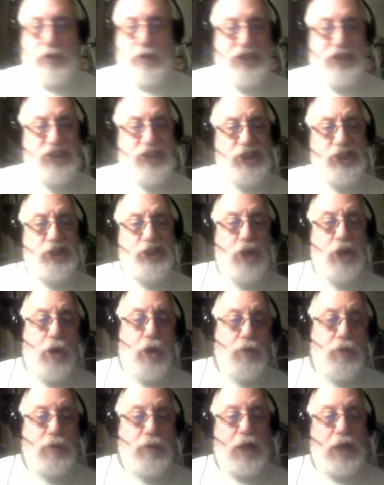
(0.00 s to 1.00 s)
Well, this is
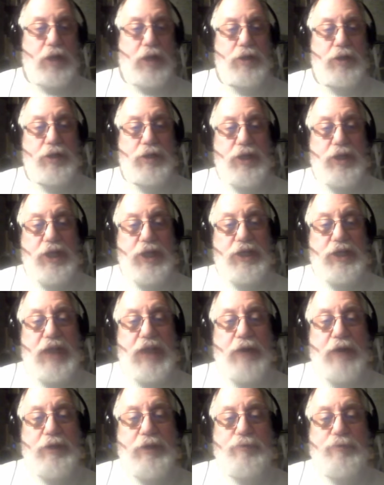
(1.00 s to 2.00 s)
Torah.
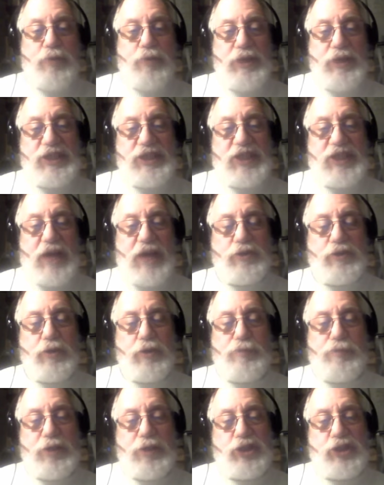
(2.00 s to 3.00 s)
Now he points out
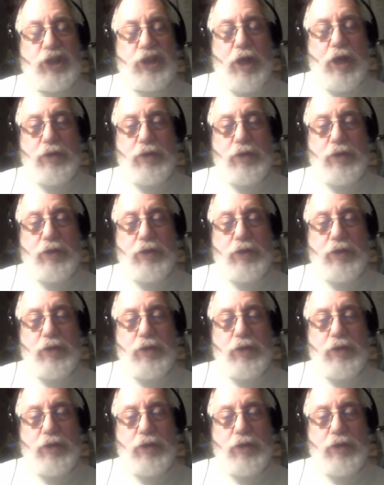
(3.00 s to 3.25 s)
there are a bunch of